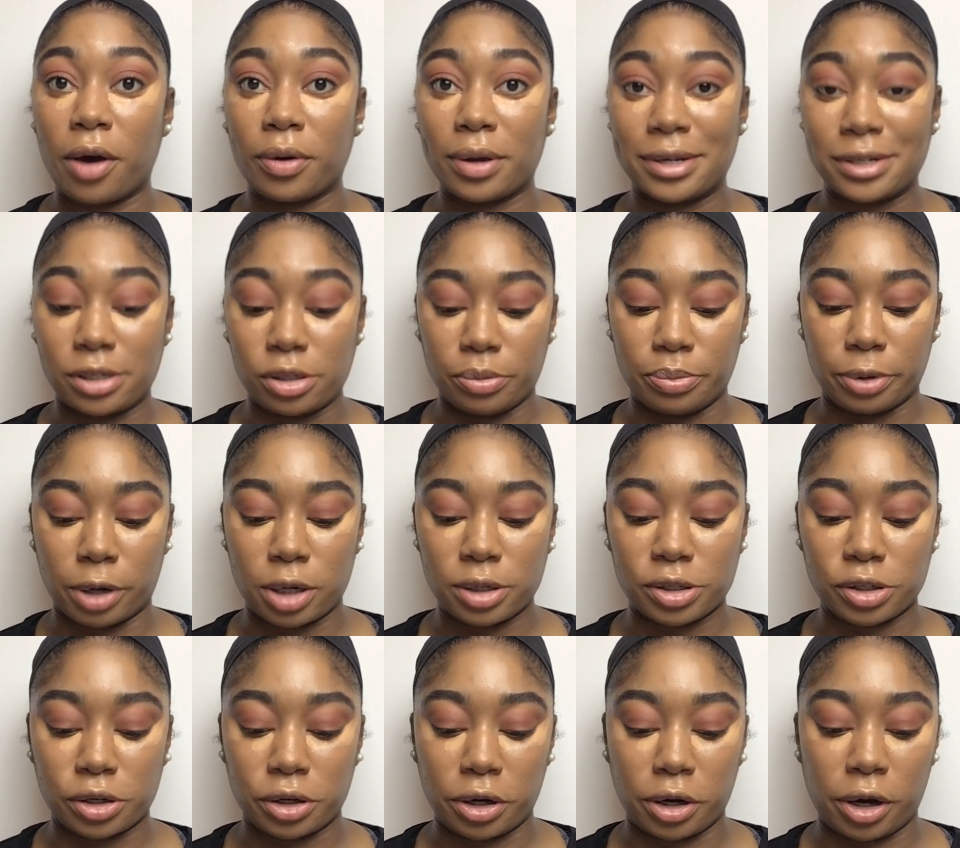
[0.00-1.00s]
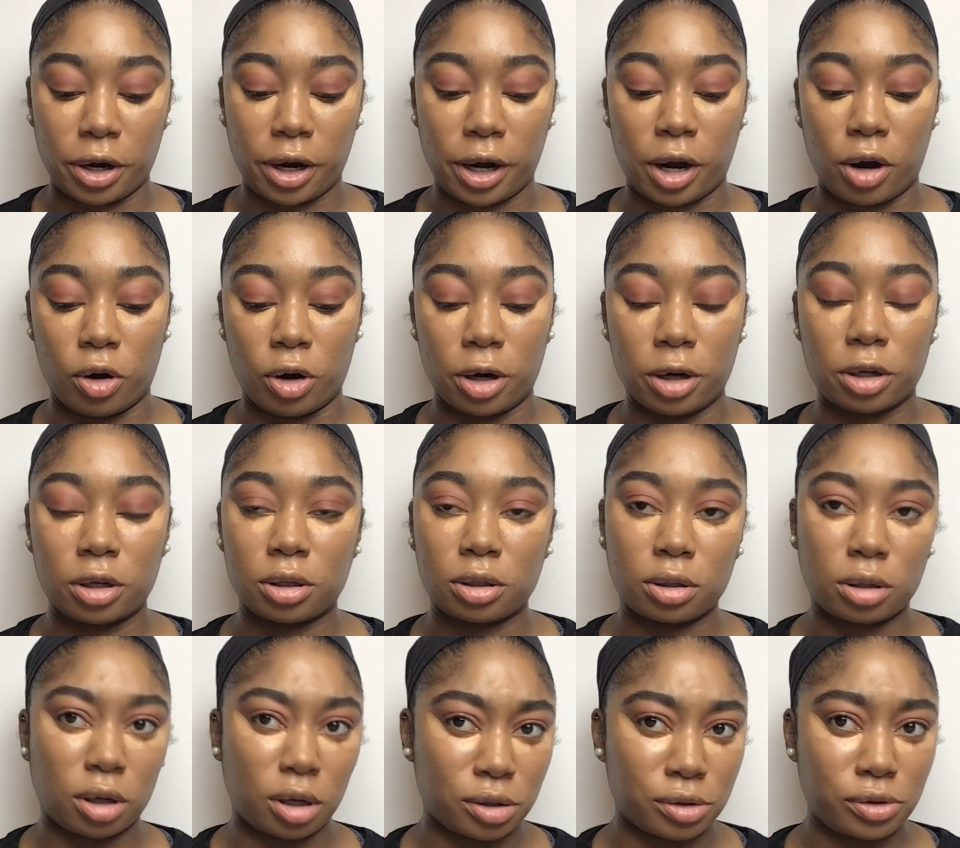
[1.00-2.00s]
into bronzer or
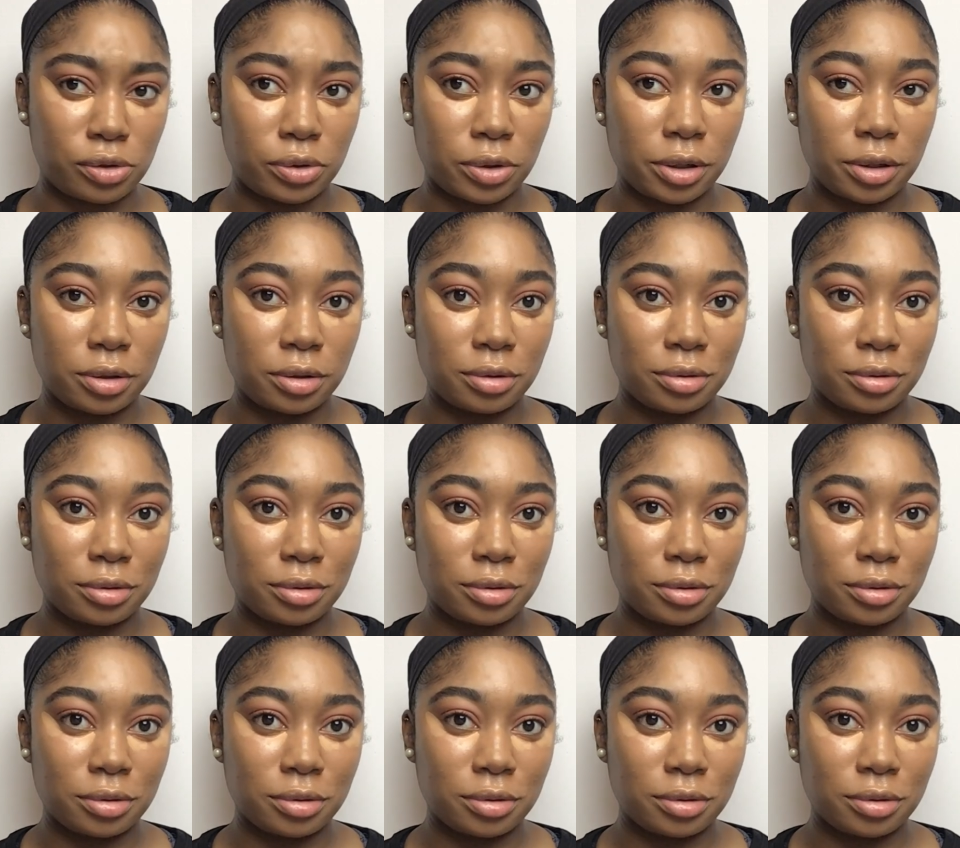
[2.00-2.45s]
contour.